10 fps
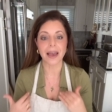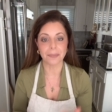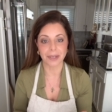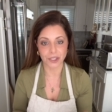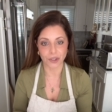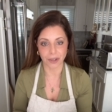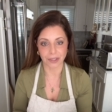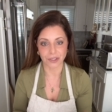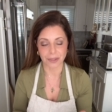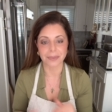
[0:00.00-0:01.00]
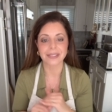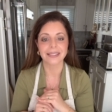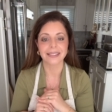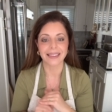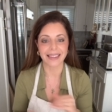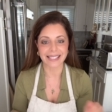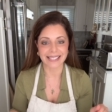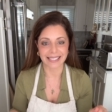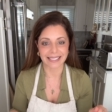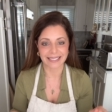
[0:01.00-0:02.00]
and mini chocolate chips.
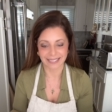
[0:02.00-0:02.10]
That's it.